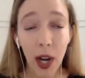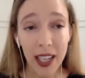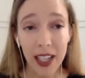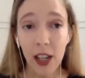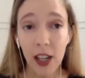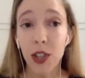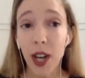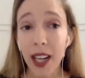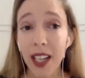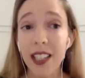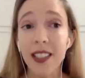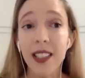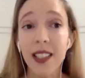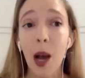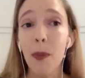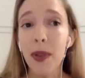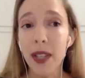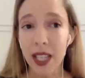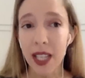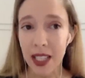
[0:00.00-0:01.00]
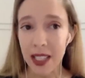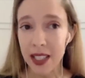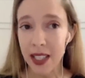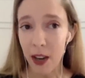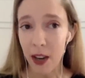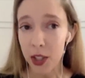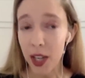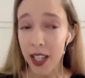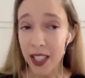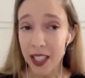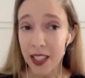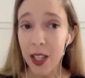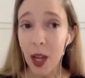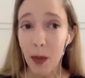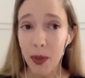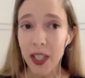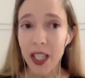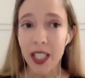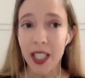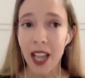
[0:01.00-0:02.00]
Chinese companies. Now, Chinese
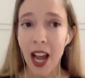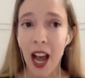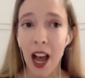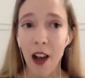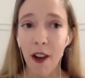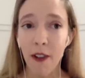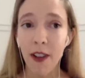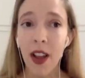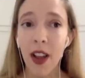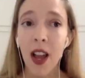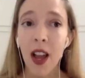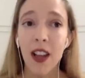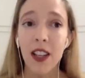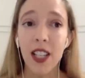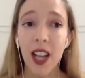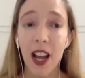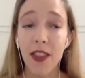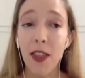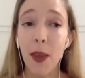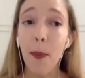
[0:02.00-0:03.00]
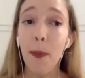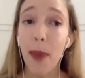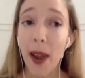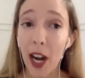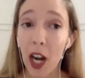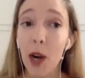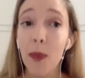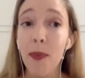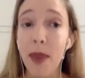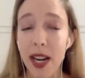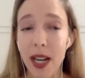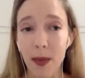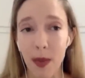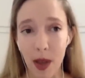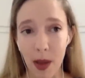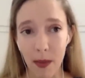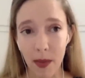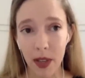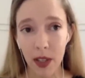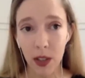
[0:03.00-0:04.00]
companies have done the bare
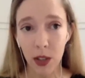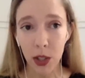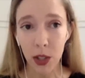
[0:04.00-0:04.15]
minimum